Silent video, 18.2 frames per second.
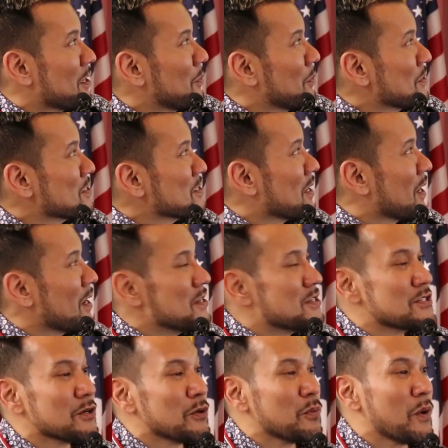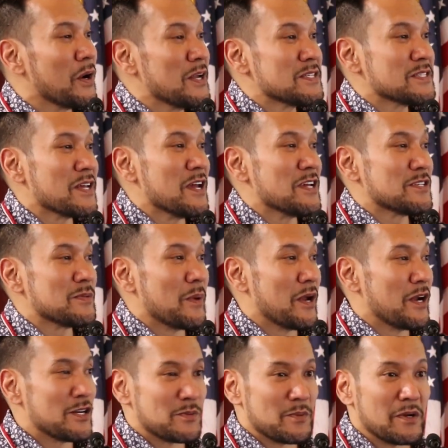couple of slides. So what is case
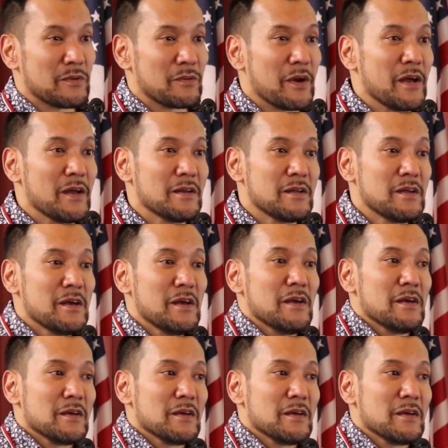management, right?